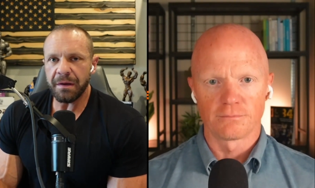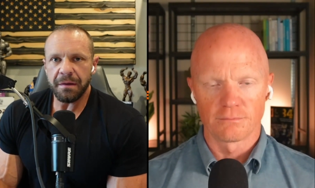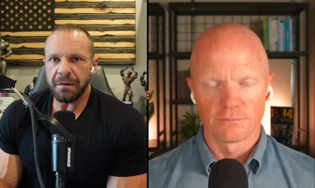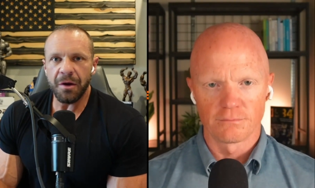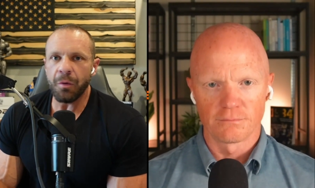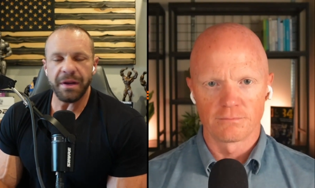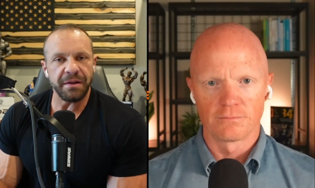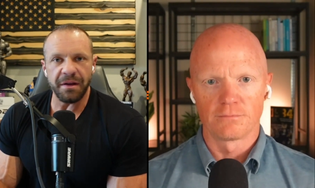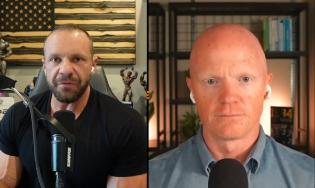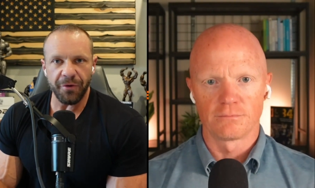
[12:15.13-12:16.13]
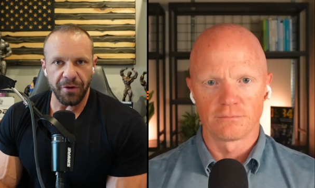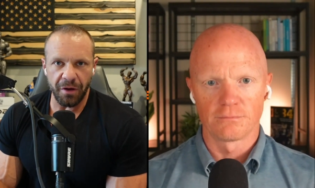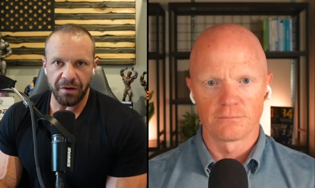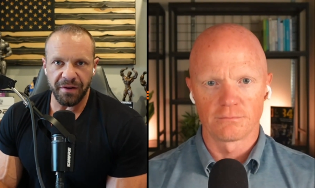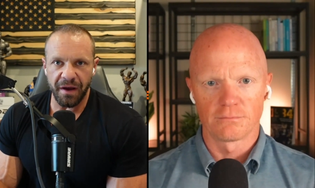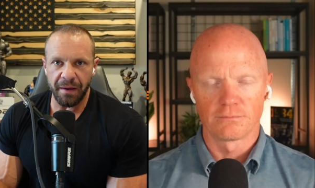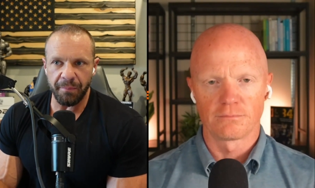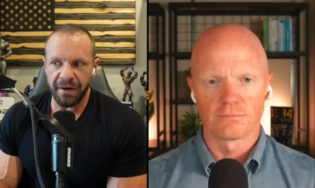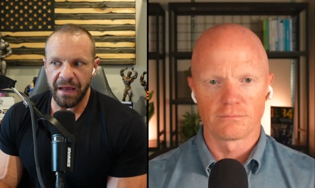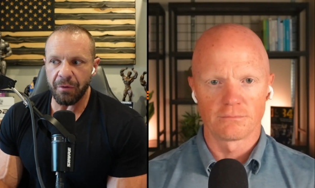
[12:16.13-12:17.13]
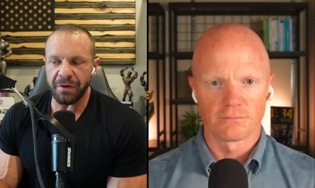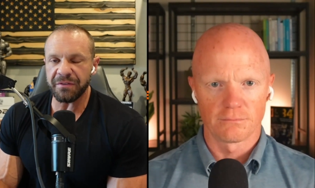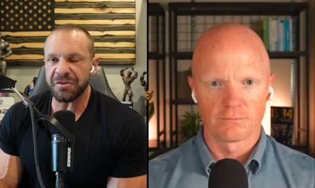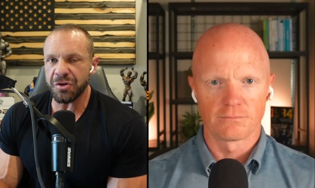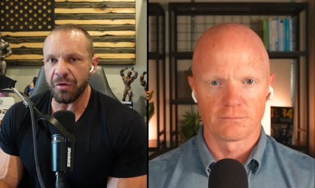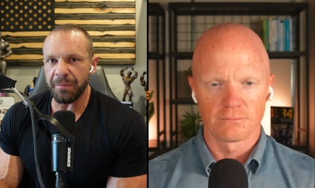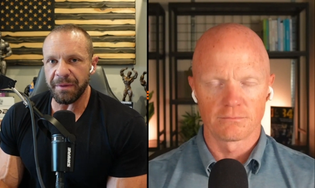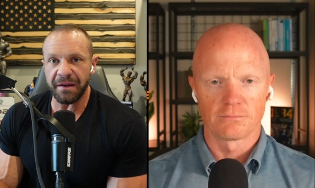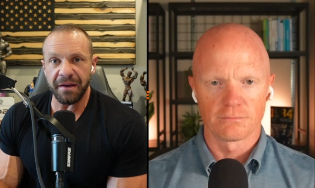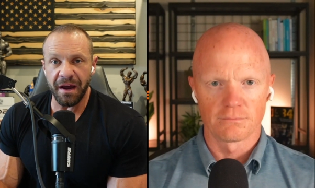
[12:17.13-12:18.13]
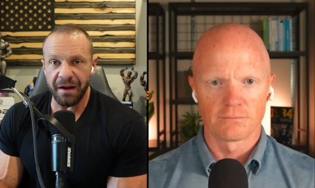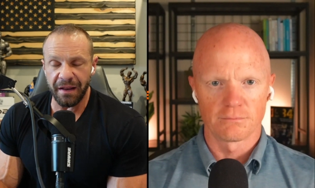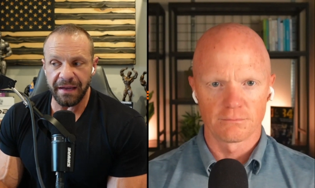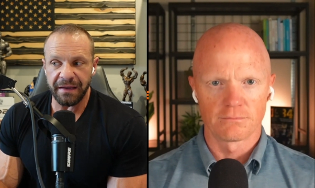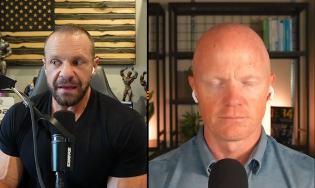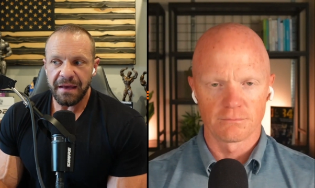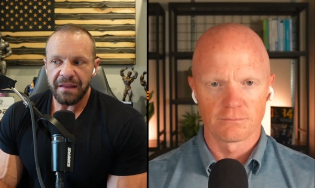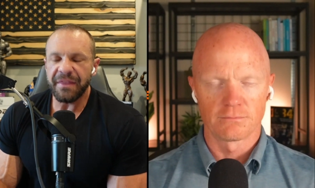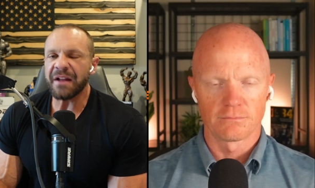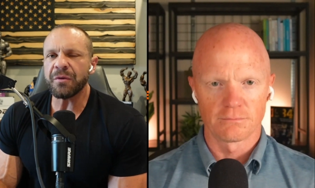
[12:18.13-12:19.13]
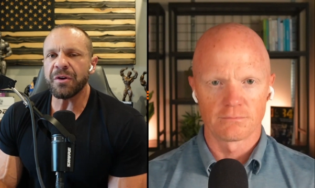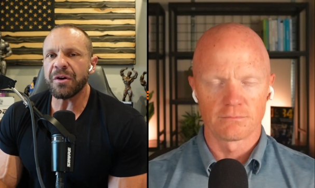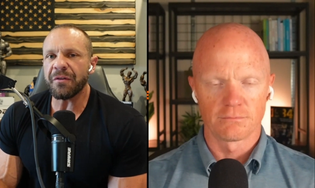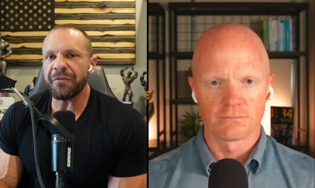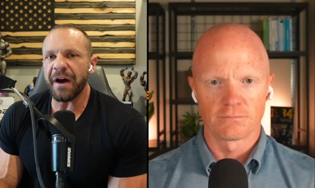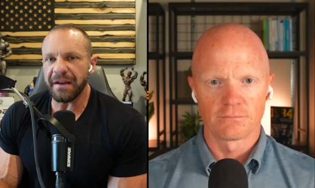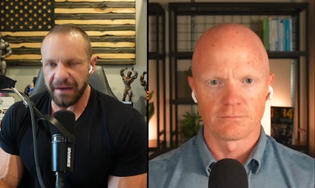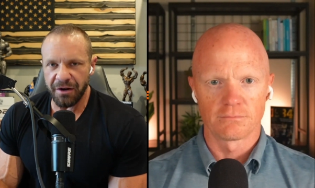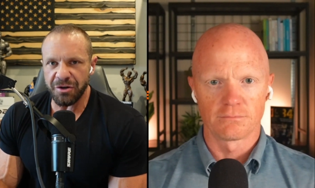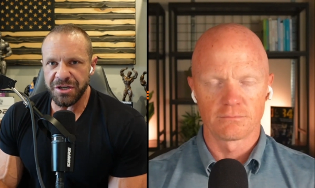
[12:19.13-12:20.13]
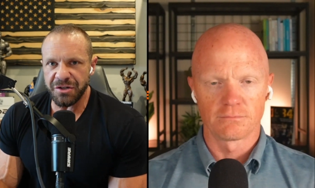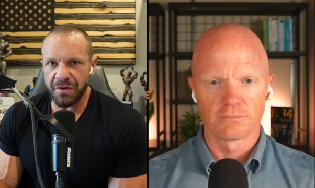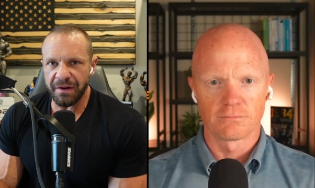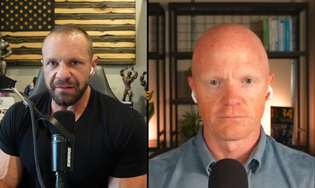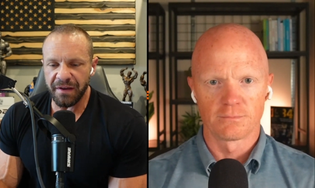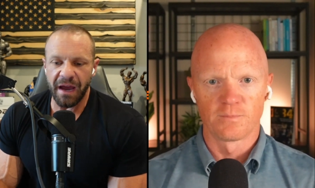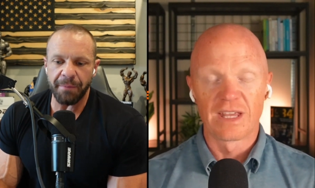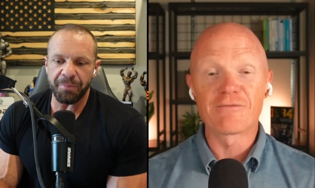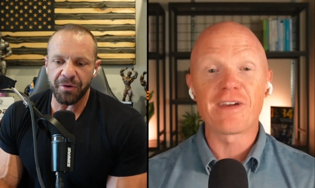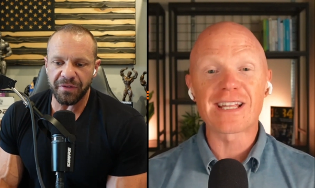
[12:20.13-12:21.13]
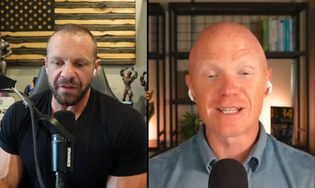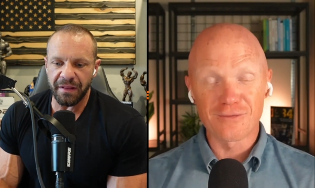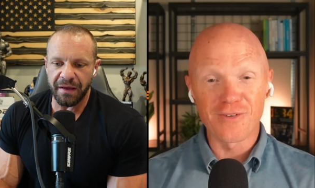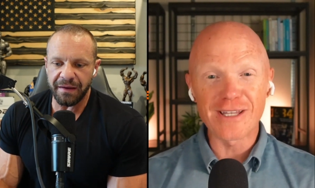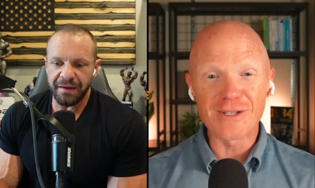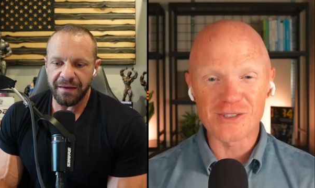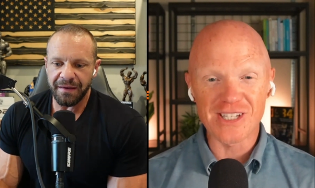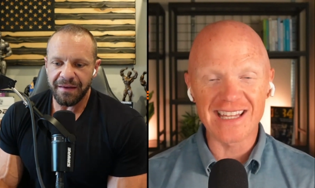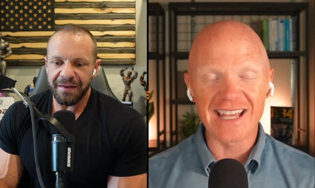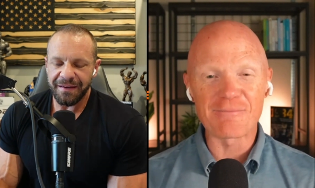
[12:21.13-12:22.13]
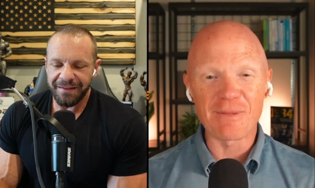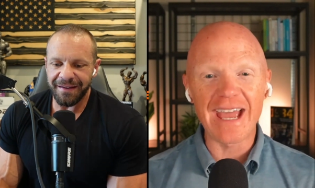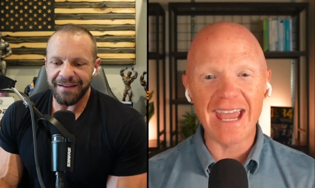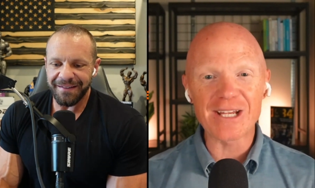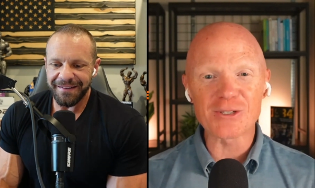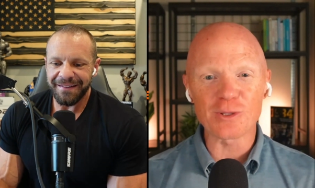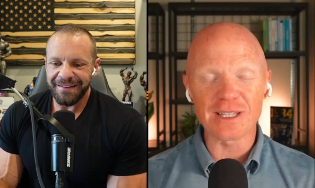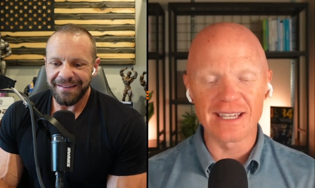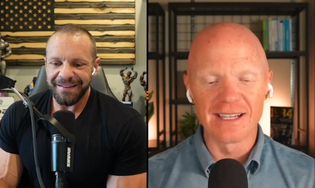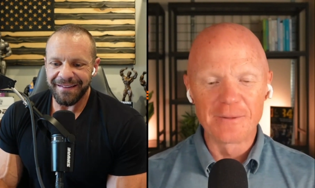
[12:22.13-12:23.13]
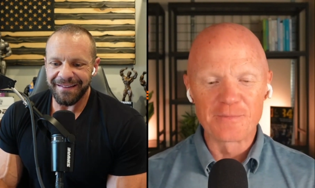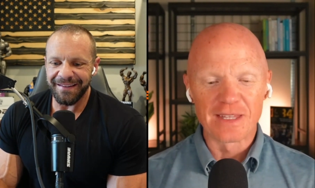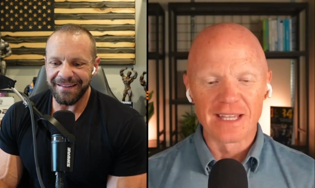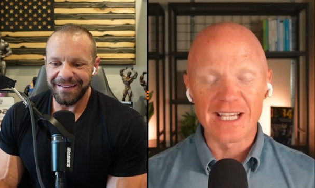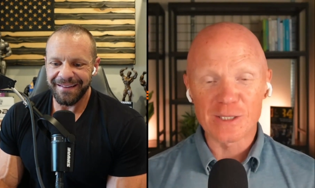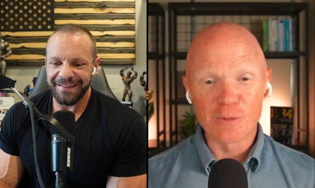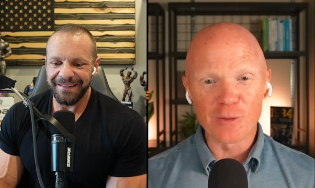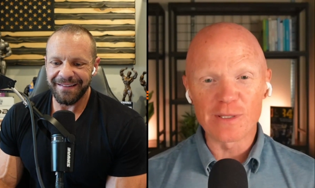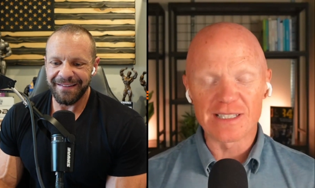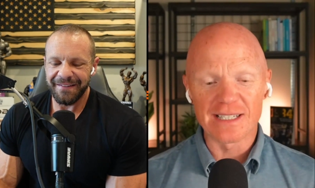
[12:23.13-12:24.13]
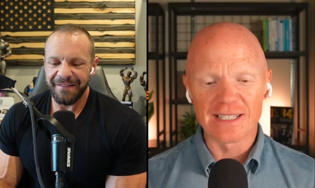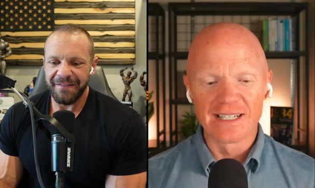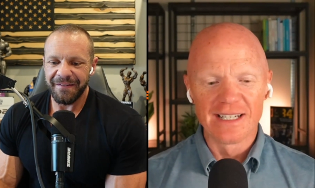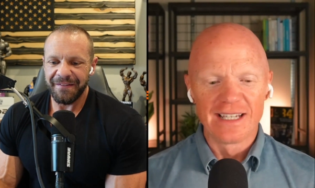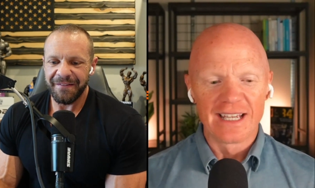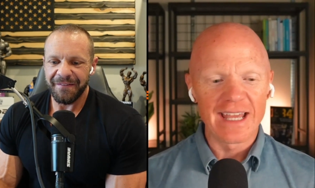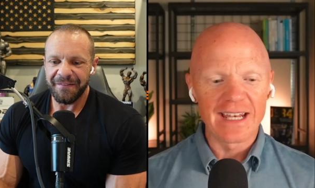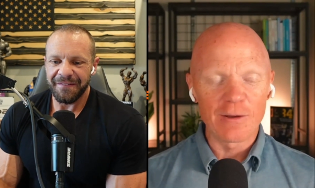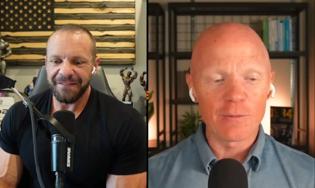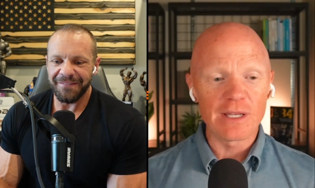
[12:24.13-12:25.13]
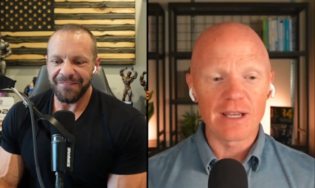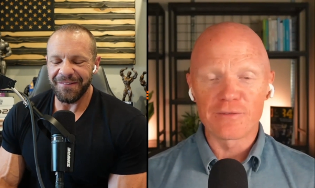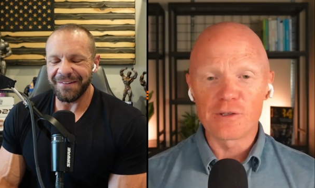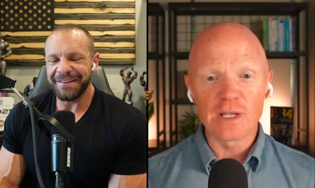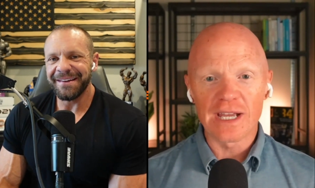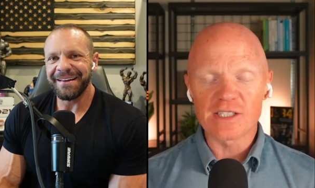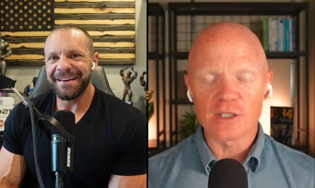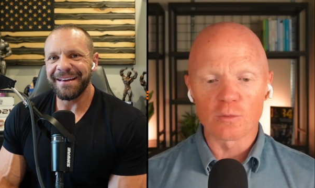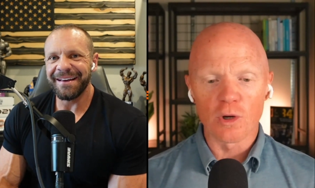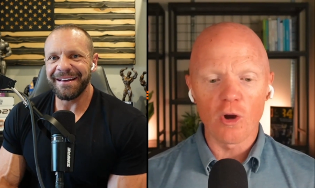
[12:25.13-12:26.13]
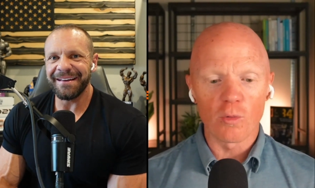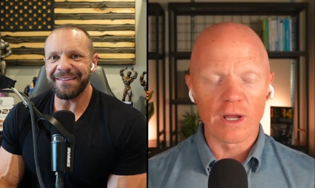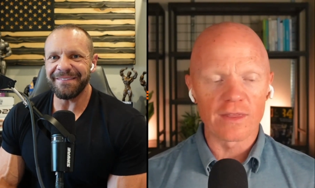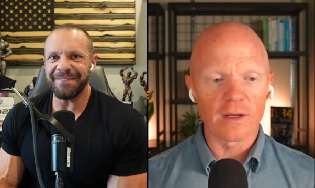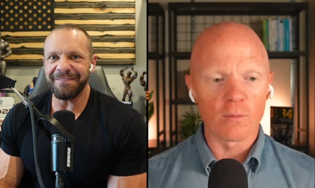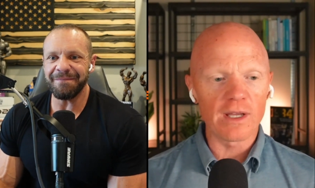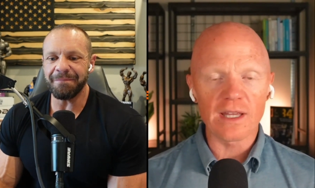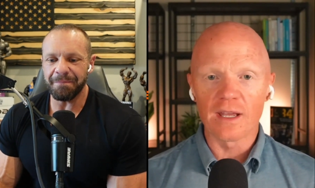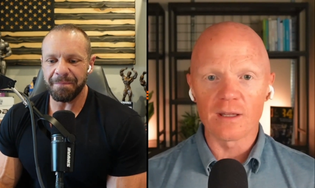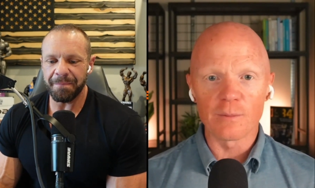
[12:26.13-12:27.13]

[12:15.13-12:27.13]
Speaker 1: we didn't know what it did for a long time. Now it's shown to be kind of like, that's what you're going to find in energy drinks. I
Speaker 2: in fact, it's funny like, you say that. Yeah. I actually experimented. And it would be a few really? nights in a row where I thought, why